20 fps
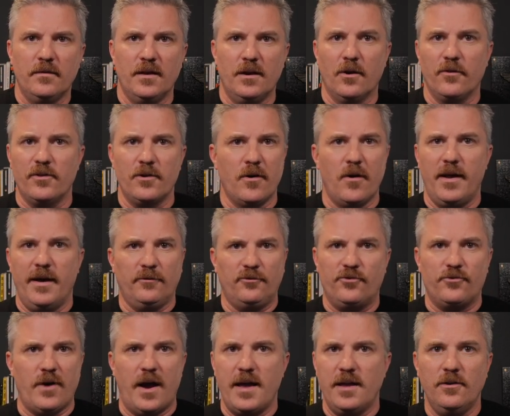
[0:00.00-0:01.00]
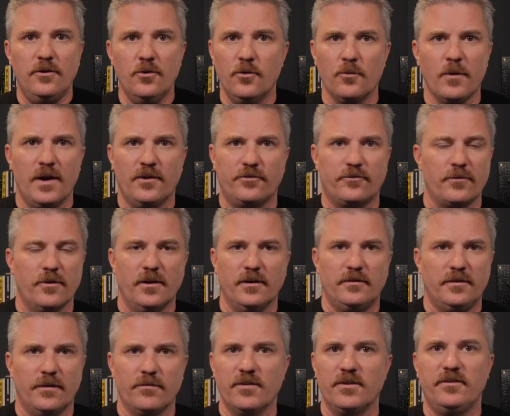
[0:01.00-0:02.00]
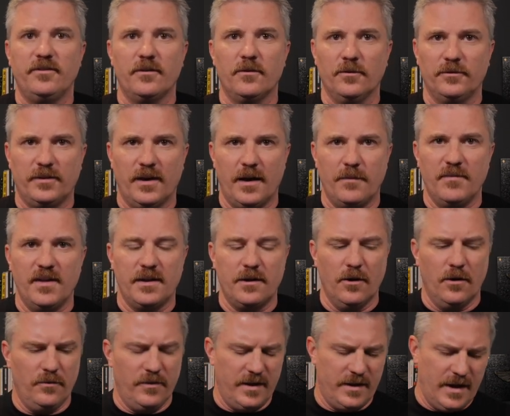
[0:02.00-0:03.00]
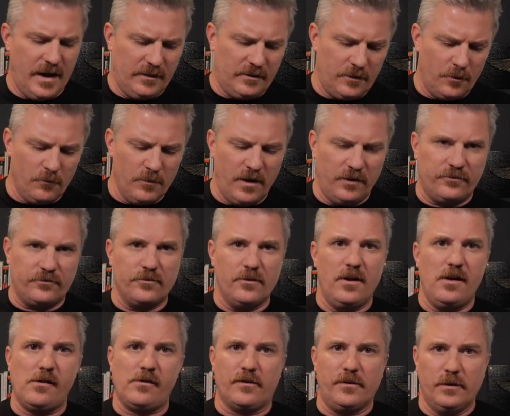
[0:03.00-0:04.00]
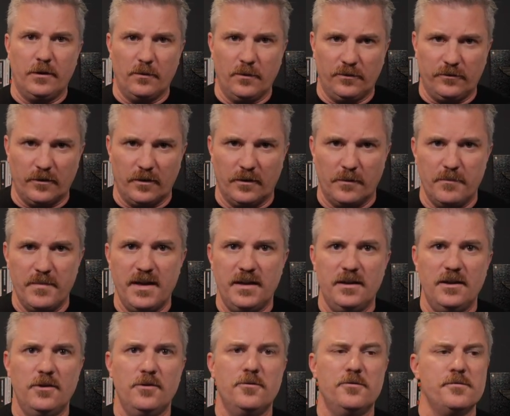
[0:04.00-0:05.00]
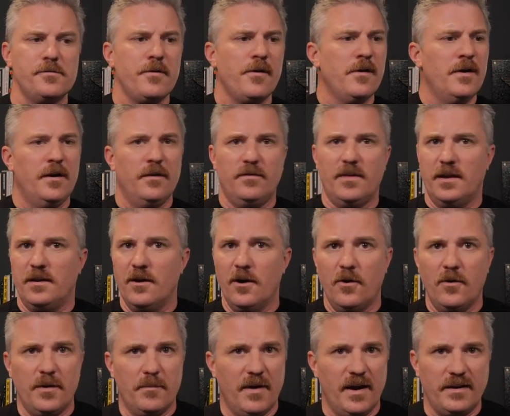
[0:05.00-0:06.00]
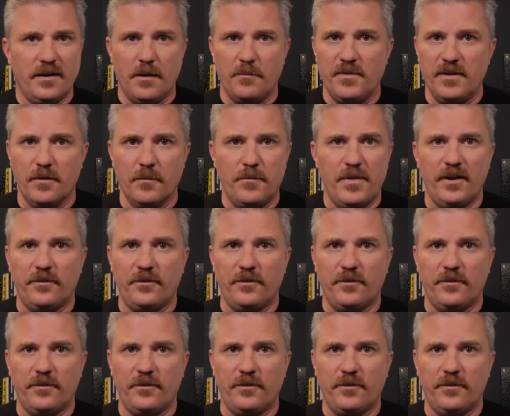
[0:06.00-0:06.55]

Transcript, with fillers: They don't, they're not out trying new restaurants every single time they go. They got their restaurant, they know what's on the menu, they know it might not be the